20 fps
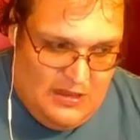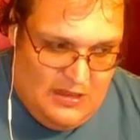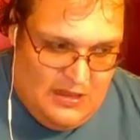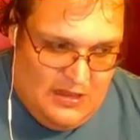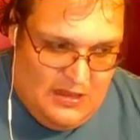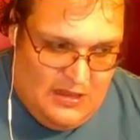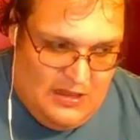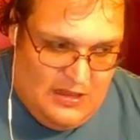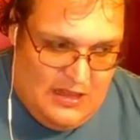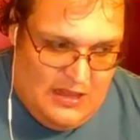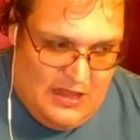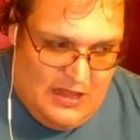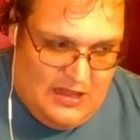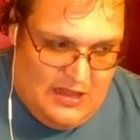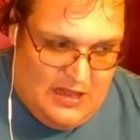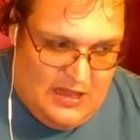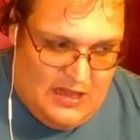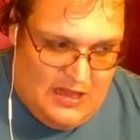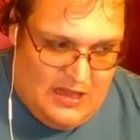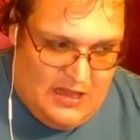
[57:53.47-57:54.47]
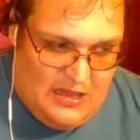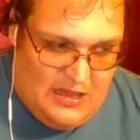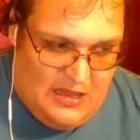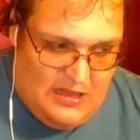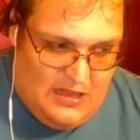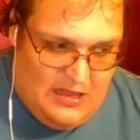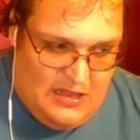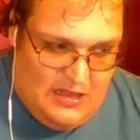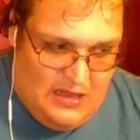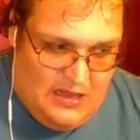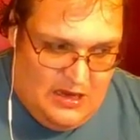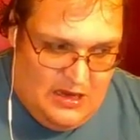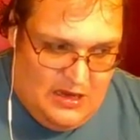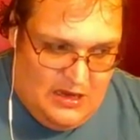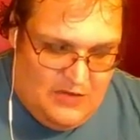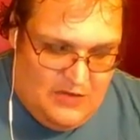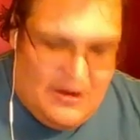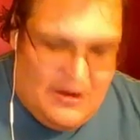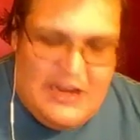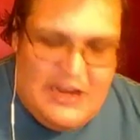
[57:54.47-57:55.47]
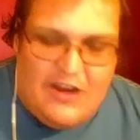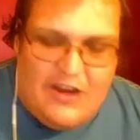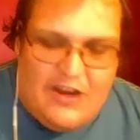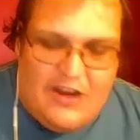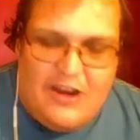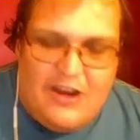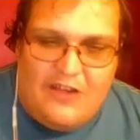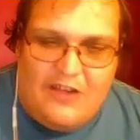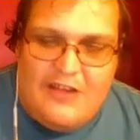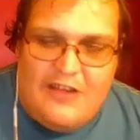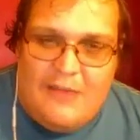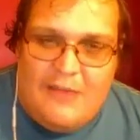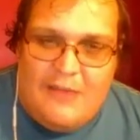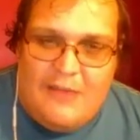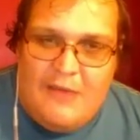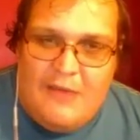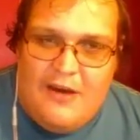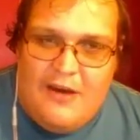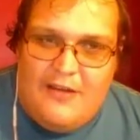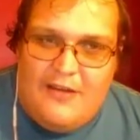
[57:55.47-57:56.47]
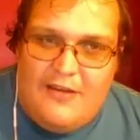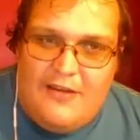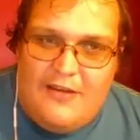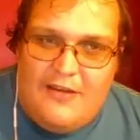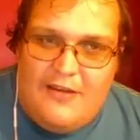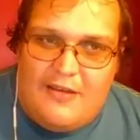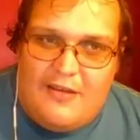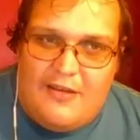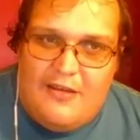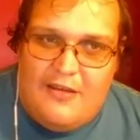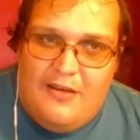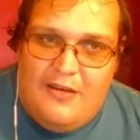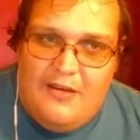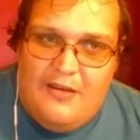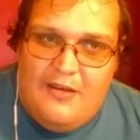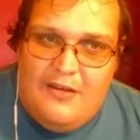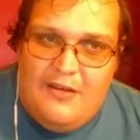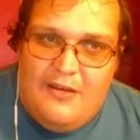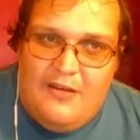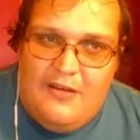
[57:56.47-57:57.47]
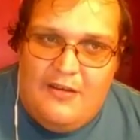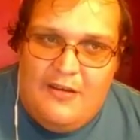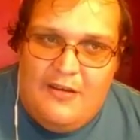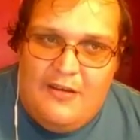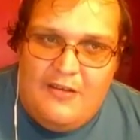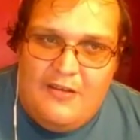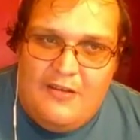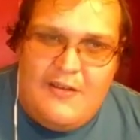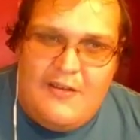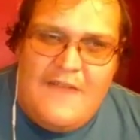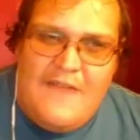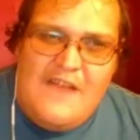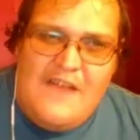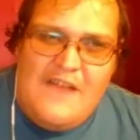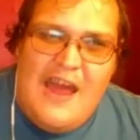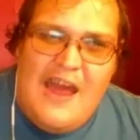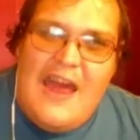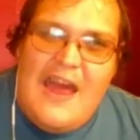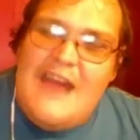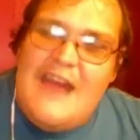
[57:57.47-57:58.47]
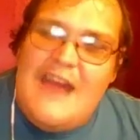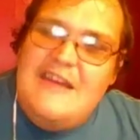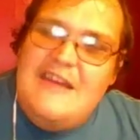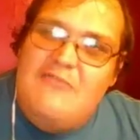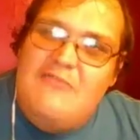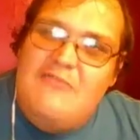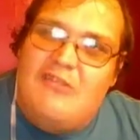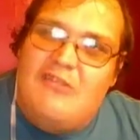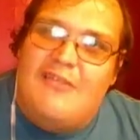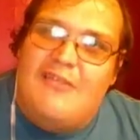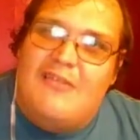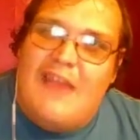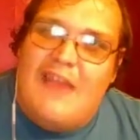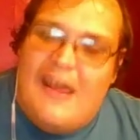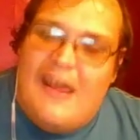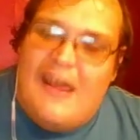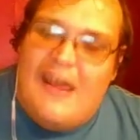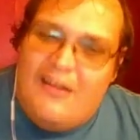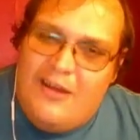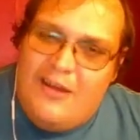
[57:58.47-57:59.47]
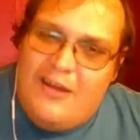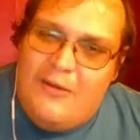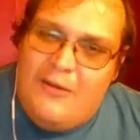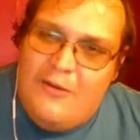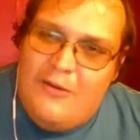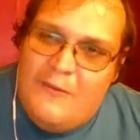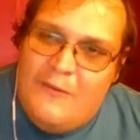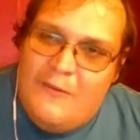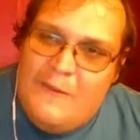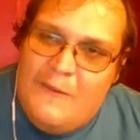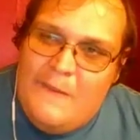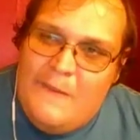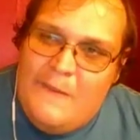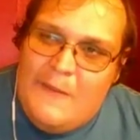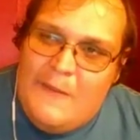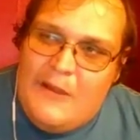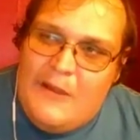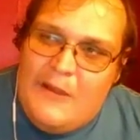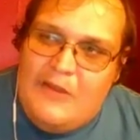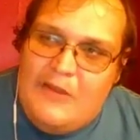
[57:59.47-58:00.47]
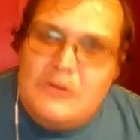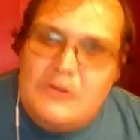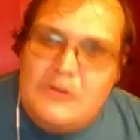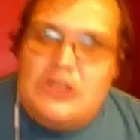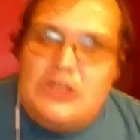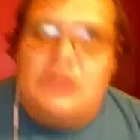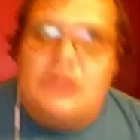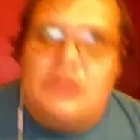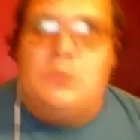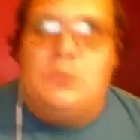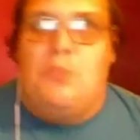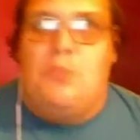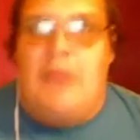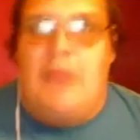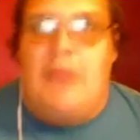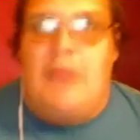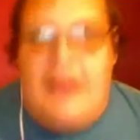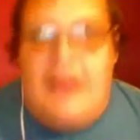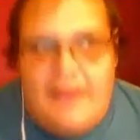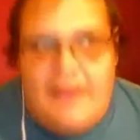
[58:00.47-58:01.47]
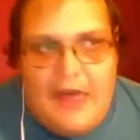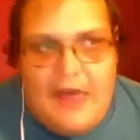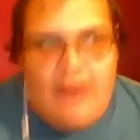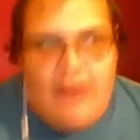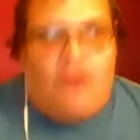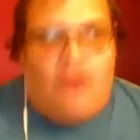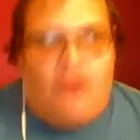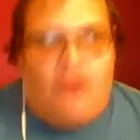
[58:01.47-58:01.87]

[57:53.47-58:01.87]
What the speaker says: is try your goddamn hardest. Don't ever let anyone tell you that you shouldn't be there, or you